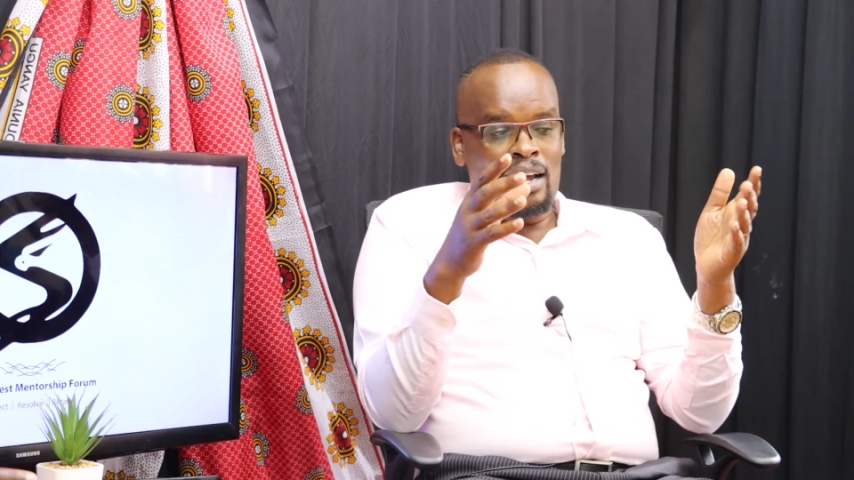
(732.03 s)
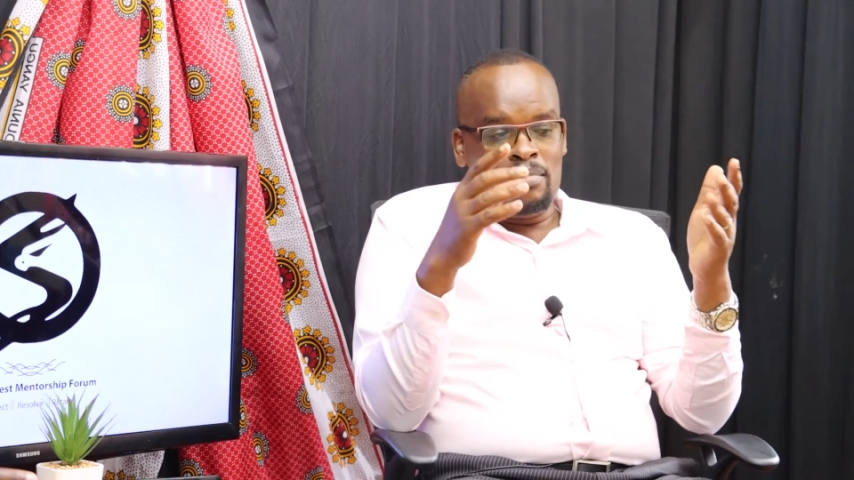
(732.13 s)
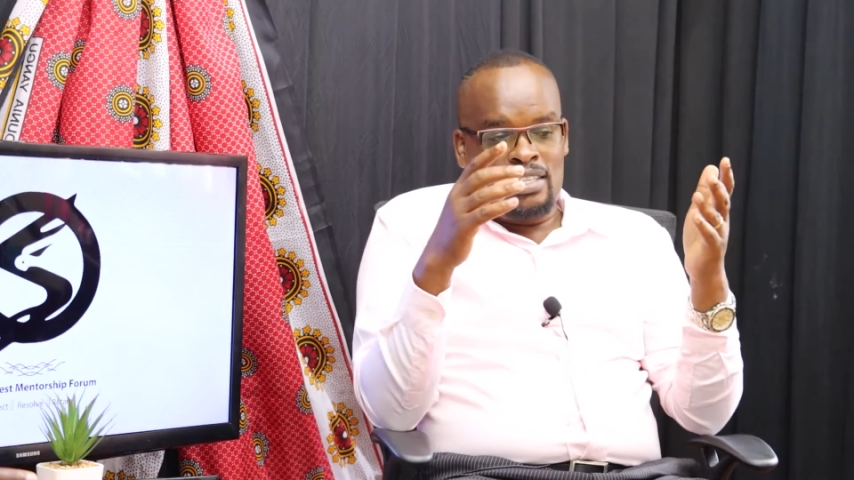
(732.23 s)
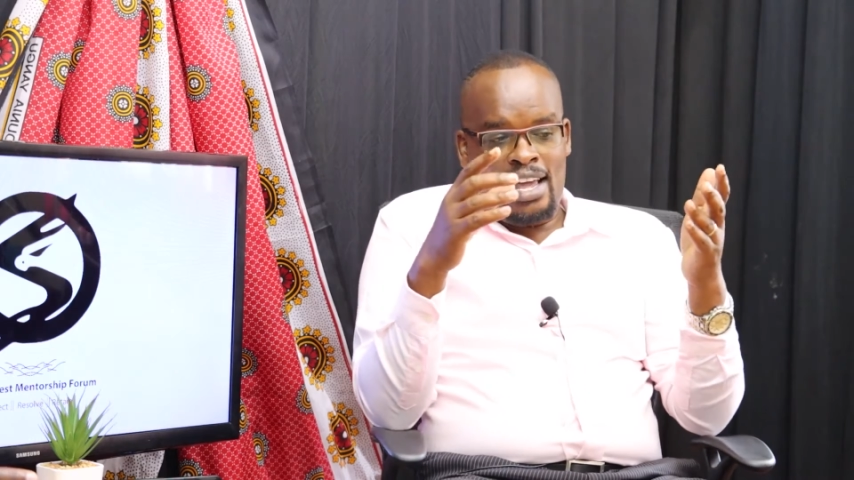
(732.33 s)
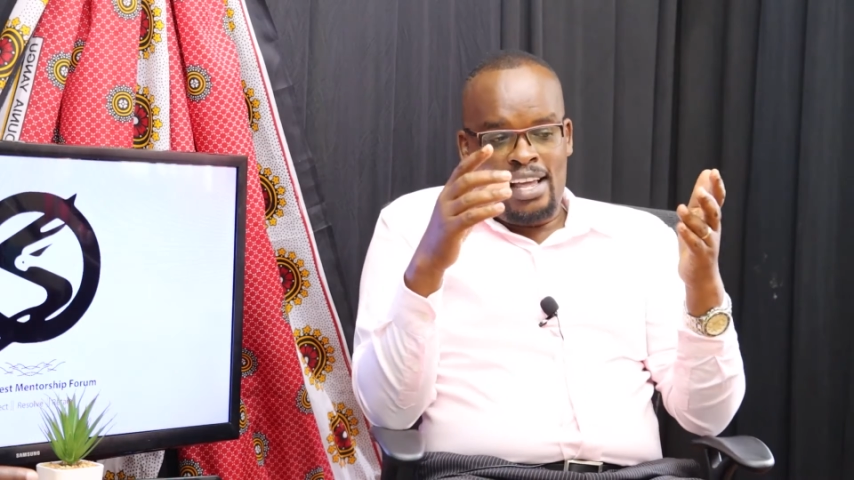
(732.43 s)

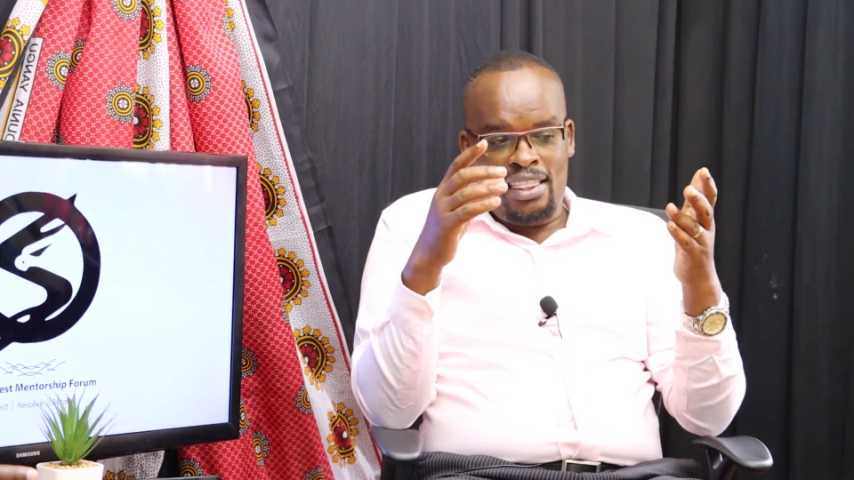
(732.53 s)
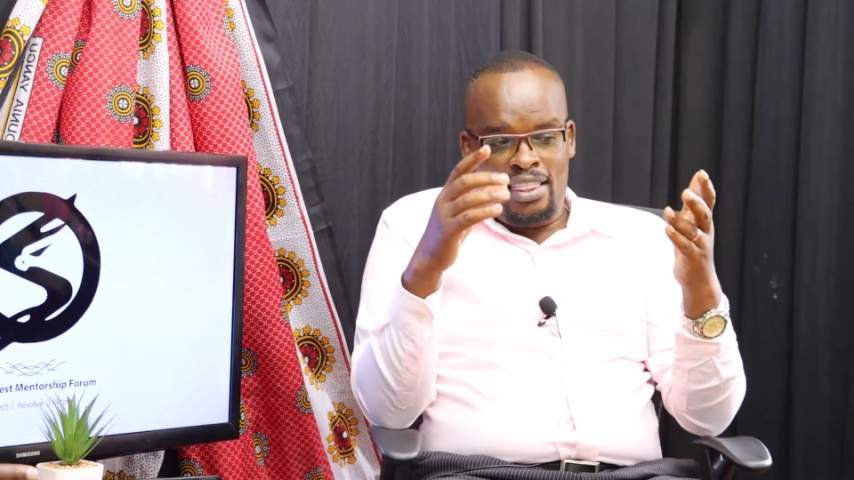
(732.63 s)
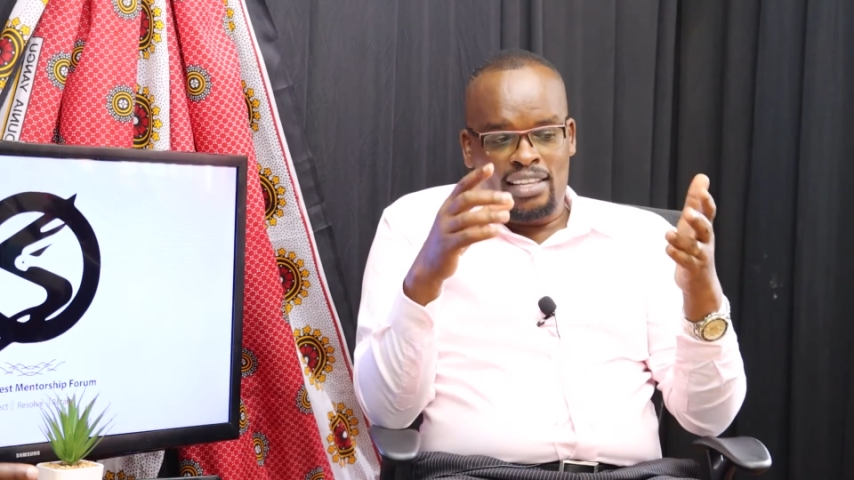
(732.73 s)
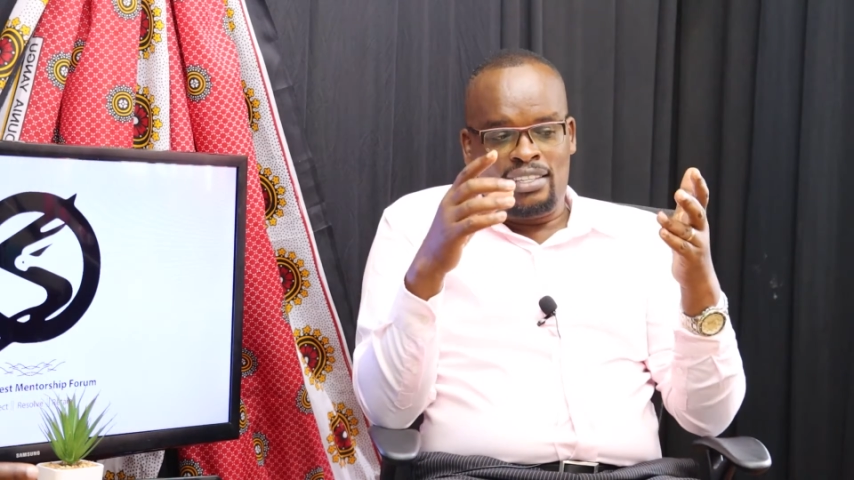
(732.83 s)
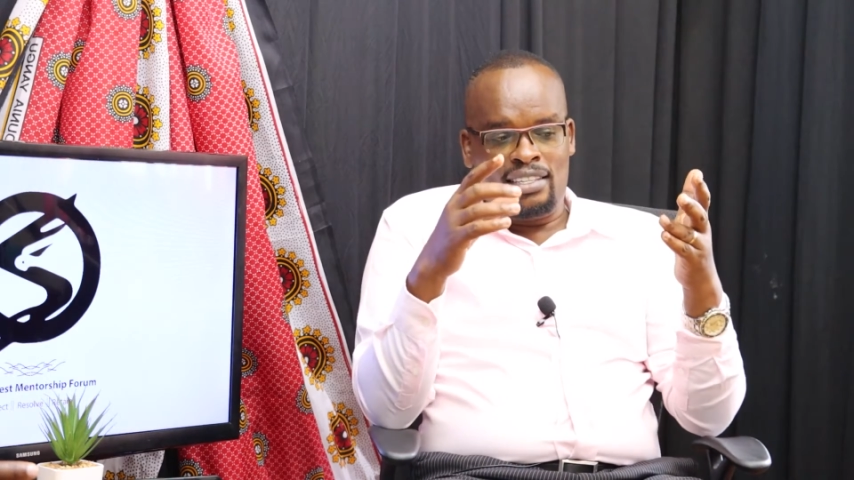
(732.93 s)
I'm saying
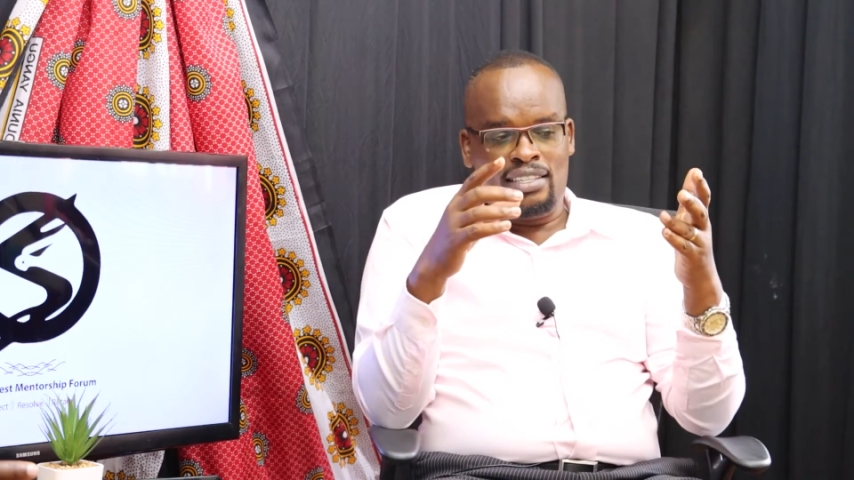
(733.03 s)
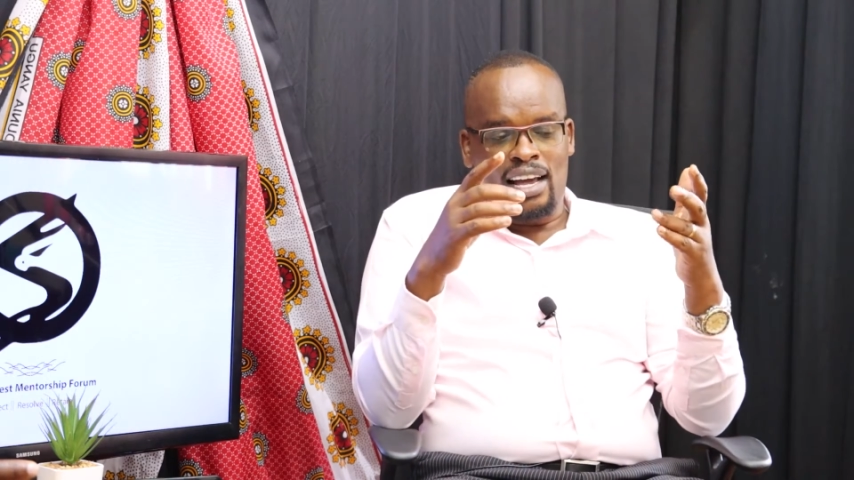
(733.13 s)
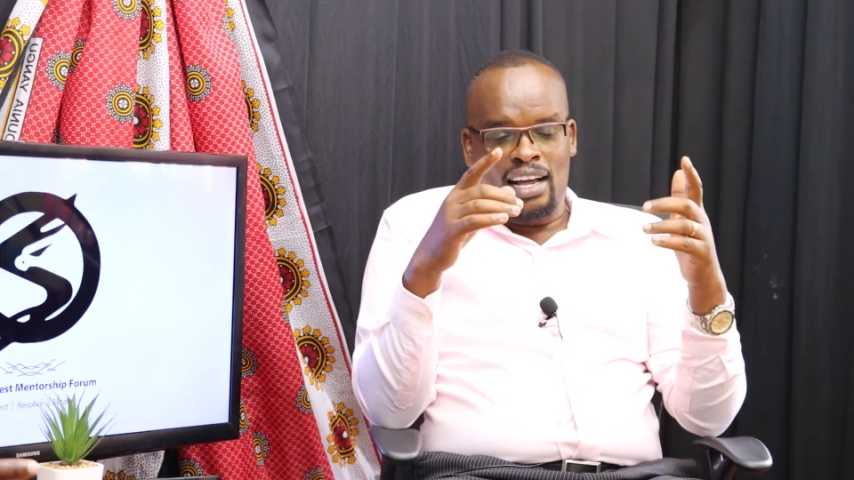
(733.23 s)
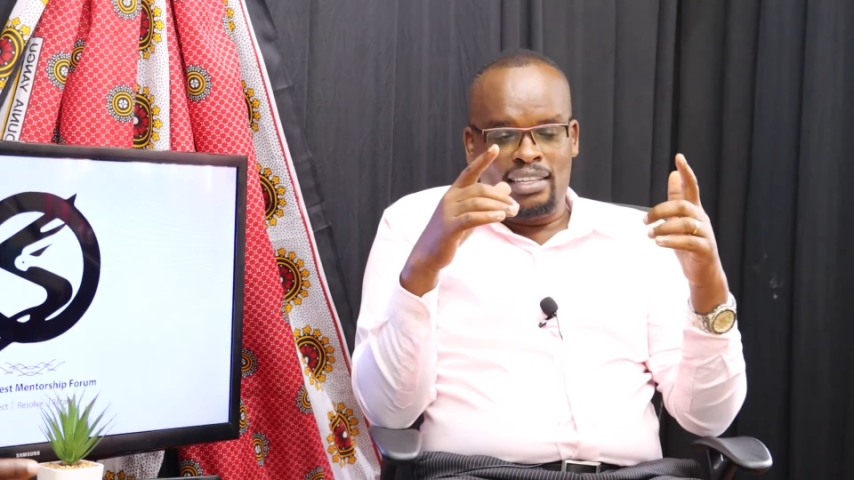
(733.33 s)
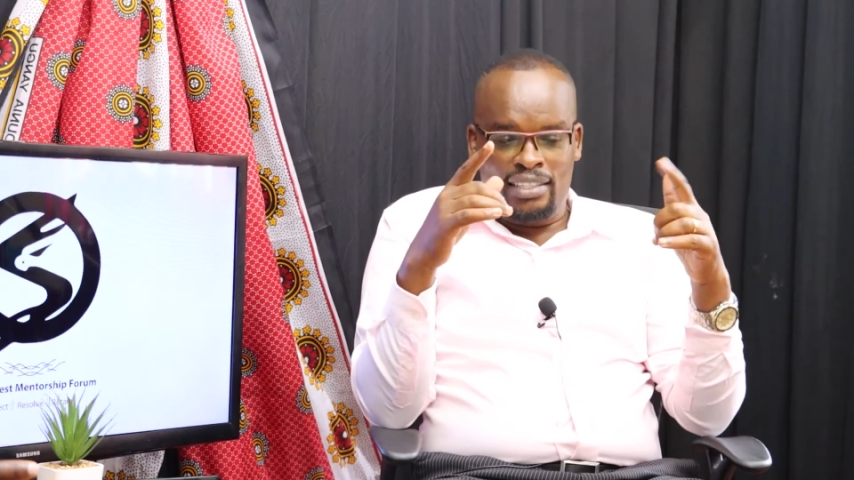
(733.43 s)
this
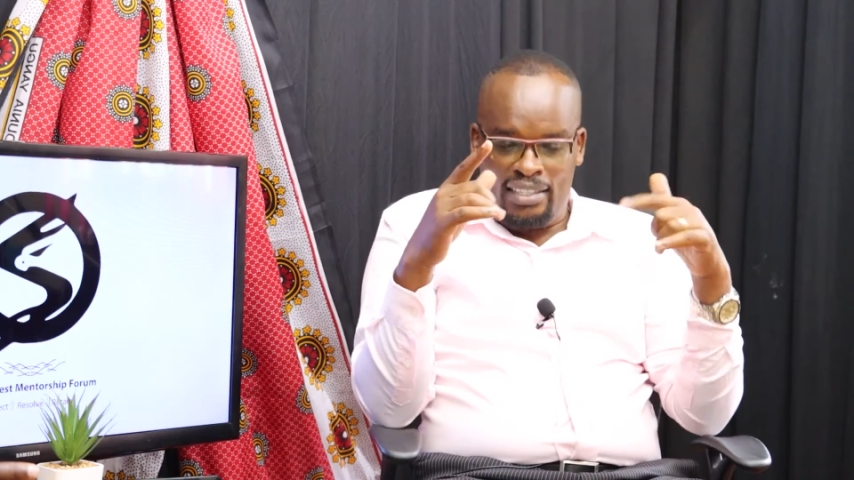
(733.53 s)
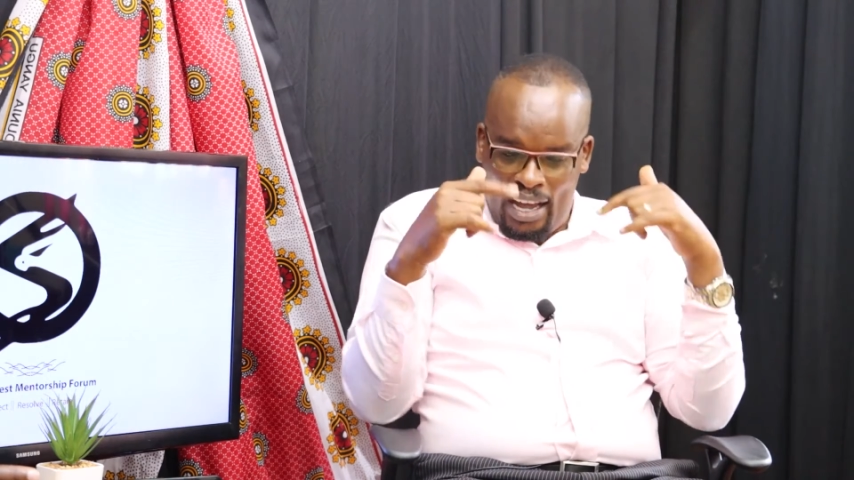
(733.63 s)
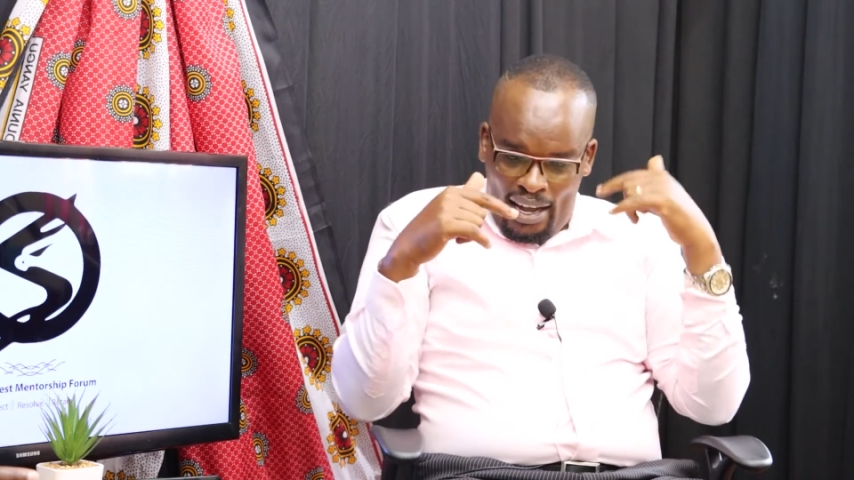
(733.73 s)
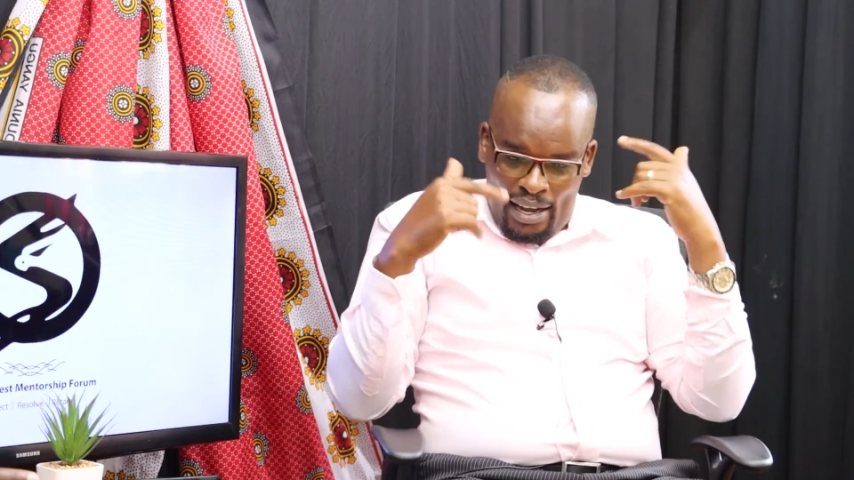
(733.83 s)
as